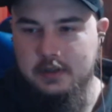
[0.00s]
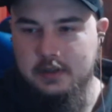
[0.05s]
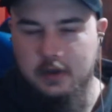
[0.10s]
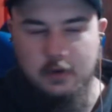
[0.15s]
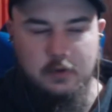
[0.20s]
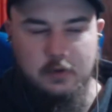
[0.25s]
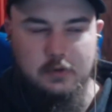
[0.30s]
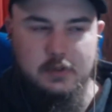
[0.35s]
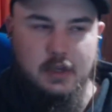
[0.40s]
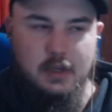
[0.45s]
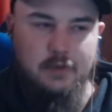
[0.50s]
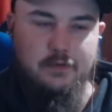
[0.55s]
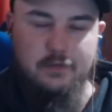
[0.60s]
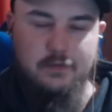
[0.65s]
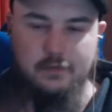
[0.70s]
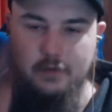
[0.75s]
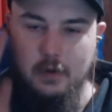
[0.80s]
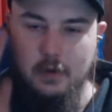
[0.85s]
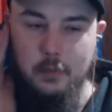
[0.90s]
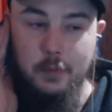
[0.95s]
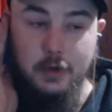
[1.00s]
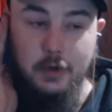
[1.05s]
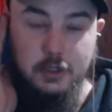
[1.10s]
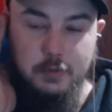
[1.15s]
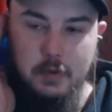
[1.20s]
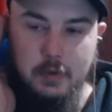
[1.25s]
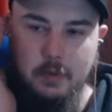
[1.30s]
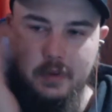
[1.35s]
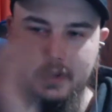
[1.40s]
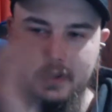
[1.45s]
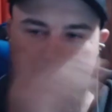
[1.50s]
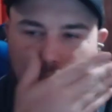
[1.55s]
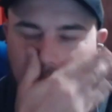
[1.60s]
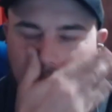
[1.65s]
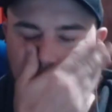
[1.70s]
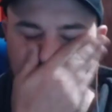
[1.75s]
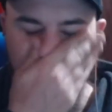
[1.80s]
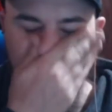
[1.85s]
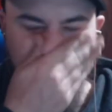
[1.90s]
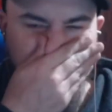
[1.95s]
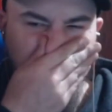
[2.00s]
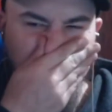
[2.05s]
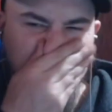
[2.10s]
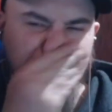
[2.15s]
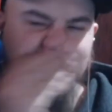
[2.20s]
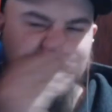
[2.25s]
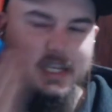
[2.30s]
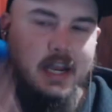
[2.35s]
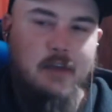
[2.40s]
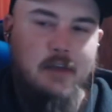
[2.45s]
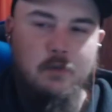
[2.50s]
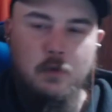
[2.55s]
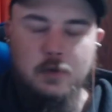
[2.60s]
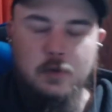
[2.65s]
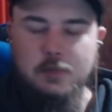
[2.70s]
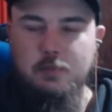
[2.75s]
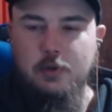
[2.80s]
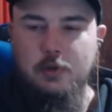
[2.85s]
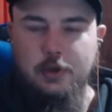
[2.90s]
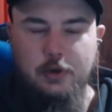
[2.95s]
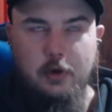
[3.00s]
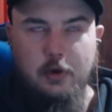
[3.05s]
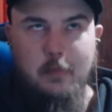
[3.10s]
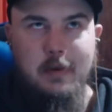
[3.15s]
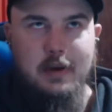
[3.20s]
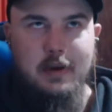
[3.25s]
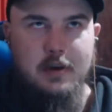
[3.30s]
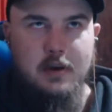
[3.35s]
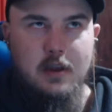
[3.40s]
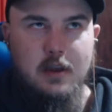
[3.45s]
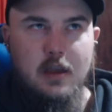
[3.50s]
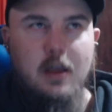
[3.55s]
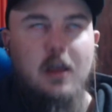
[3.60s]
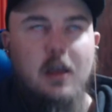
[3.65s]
I know there's, like, a bunch of people that did it, so it's harder to say everyone's political opinion.